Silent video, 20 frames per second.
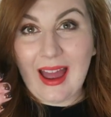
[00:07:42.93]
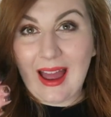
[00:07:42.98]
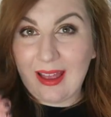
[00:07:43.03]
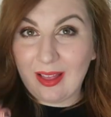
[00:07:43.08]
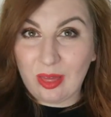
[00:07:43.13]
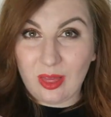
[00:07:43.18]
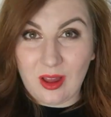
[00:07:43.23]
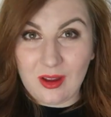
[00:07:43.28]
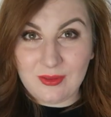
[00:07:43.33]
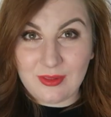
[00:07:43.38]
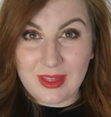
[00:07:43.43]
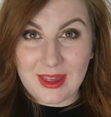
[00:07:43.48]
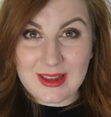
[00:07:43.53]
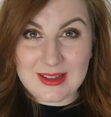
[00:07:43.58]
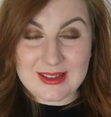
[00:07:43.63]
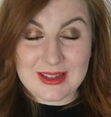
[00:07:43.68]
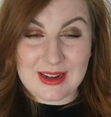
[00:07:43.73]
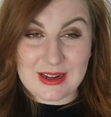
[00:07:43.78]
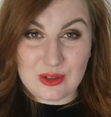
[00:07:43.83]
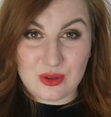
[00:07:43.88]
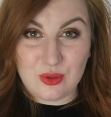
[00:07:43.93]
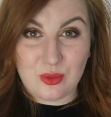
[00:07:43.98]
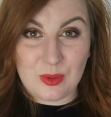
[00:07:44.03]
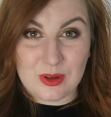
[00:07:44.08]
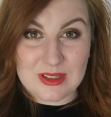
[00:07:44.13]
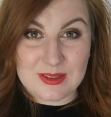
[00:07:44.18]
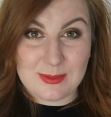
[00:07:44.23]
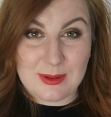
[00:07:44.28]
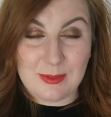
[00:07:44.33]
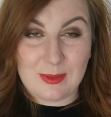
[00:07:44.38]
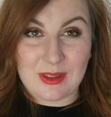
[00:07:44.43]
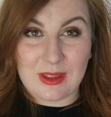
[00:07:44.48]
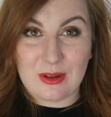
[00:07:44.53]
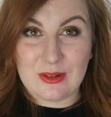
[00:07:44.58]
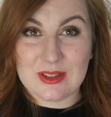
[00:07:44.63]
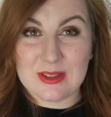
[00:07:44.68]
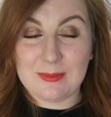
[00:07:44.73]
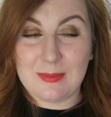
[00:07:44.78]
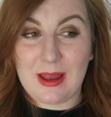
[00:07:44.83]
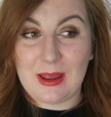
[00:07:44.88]
I love this and I don't want to be
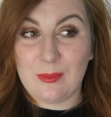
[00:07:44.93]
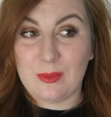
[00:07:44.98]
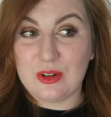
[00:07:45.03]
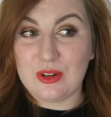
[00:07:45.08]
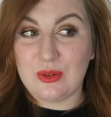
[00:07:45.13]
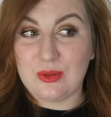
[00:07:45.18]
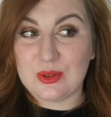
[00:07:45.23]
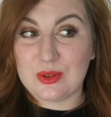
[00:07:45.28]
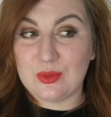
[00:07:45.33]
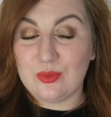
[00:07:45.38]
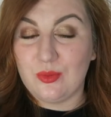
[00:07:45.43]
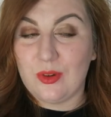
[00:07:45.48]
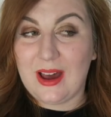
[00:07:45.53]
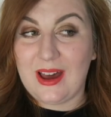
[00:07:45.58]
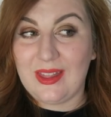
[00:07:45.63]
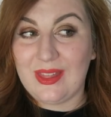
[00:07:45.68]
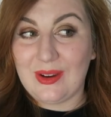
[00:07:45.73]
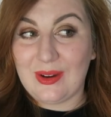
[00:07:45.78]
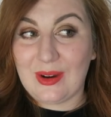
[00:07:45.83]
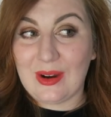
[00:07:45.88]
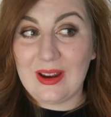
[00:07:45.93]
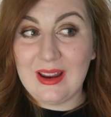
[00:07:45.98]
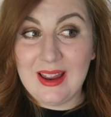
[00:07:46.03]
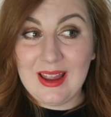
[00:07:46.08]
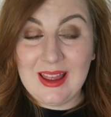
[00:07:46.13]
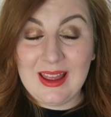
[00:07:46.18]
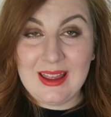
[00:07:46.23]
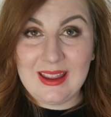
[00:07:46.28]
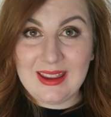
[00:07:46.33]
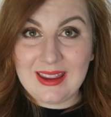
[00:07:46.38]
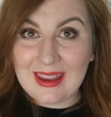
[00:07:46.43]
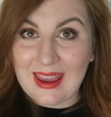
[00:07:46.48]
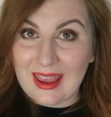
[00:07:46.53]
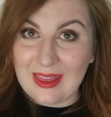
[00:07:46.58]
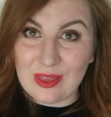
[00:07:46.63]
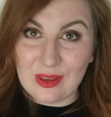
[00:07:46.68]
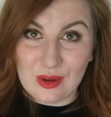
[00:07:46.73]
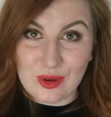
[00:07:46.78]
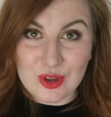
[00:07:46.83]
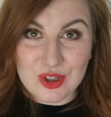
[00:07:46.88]
without it, but I would also rather
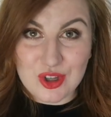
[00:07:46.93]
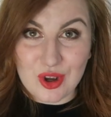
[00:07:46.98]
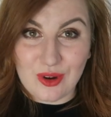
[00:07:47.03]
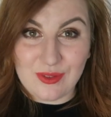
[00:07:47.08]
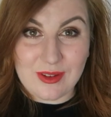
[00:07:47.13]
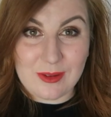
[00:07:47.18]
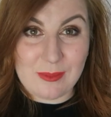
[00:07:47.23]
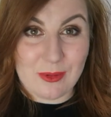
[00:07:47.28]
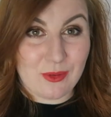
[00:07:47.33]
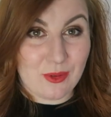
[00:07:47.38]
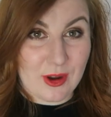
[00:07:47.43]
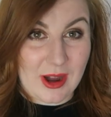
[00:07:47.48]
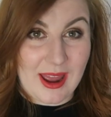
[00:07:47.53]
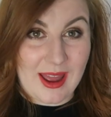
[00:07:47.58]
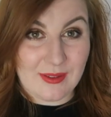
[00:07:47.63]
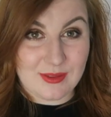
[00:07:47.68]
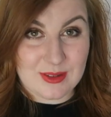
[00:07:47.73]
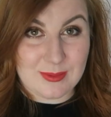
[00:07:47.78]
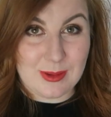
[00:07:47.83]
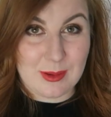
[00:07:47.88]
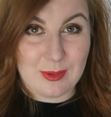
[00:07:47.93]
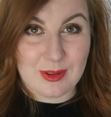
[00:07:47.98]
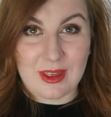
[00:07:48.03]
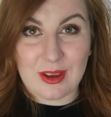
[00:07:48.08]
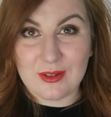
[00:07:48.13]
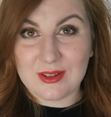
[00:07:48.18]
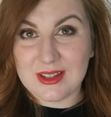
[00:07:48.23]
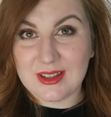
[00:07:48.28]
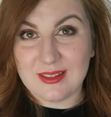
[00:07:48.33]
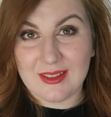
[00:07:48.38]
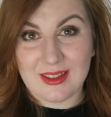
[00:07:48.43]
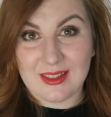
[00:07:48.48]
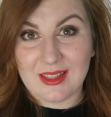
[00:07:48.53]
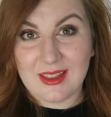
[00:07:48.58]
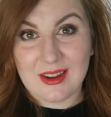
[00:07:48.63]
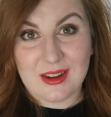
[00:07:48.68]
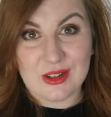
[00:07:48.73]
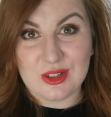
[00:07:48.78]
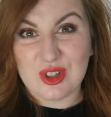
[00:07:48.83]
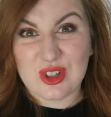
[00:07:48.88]
get the use of it before I have to be without it than
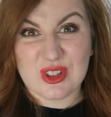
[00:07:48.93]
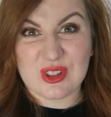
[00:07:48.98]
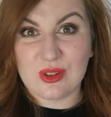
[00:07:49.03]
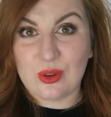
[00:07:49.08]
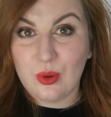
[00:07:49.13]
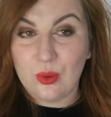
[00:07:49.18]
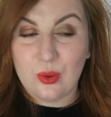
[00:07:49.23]
that it just